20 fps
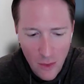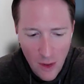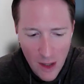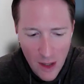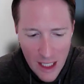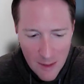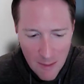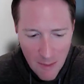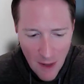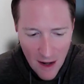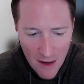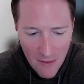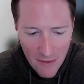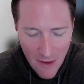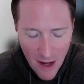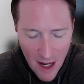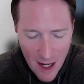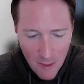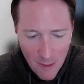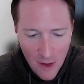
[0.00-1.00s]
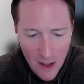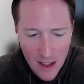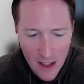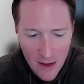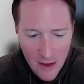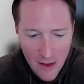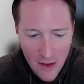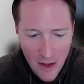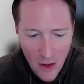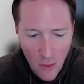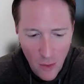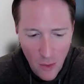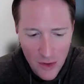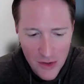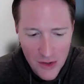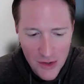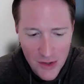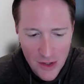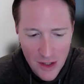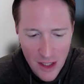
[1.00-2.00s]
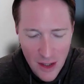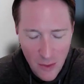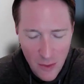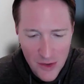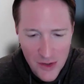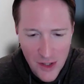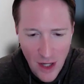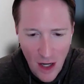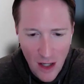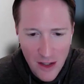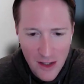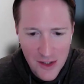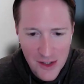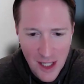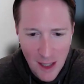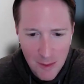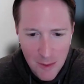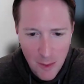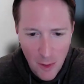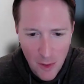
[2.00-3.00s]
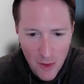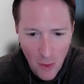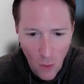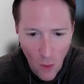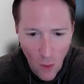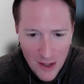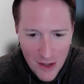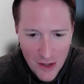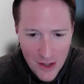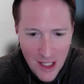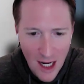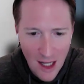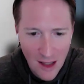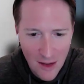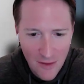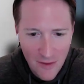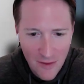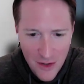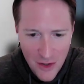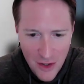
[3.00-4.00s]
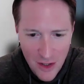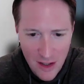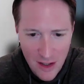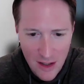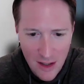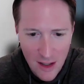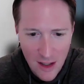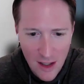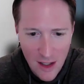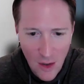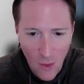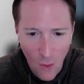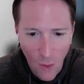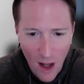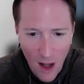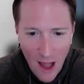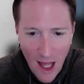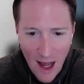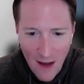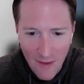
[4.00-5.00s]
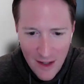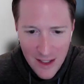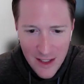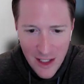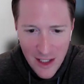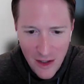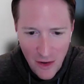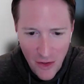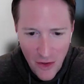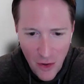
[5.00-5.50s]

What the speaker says: in my family, it was unacceptable to watch television while having dinner.